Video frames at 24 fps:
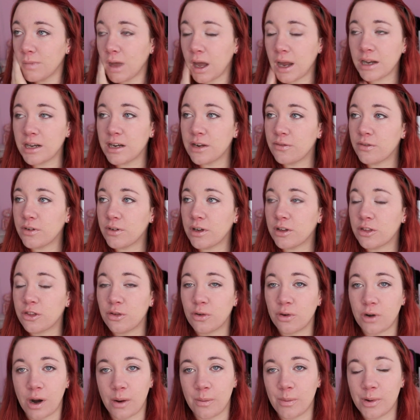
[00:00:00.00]
never
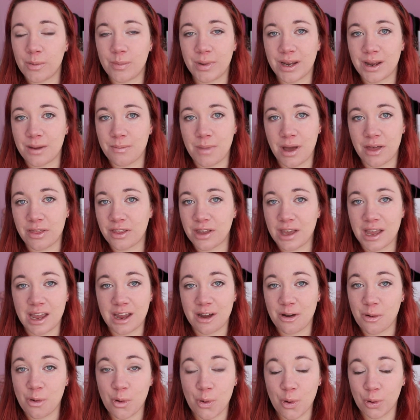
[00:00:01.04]
thought I would be a mother
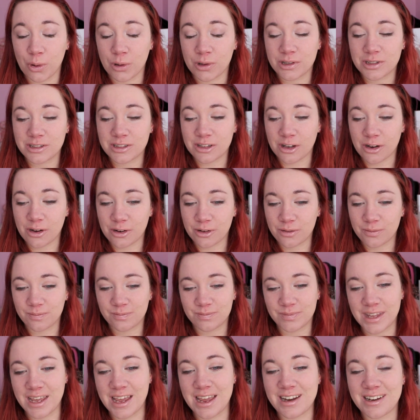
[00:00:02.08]
at all. So,
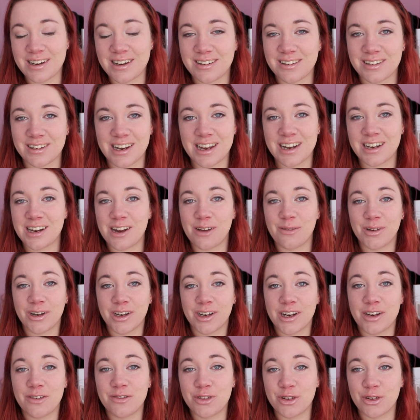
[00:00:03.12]
and now we're
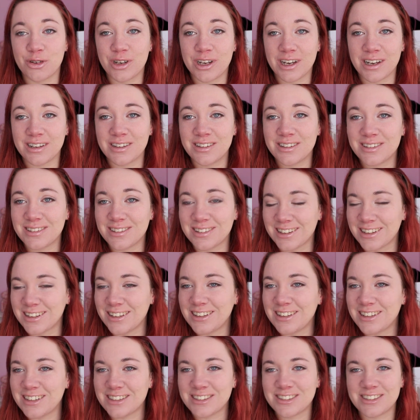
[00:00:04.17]
going to have two kids,
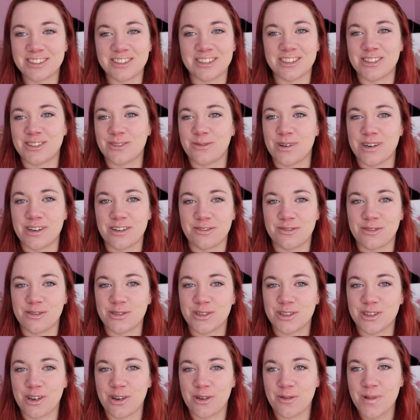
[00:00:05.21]
and it's just wonderful.
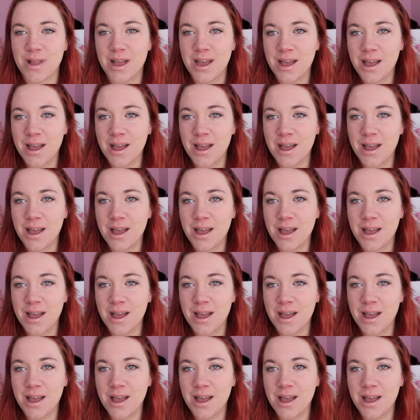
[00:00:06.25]
So,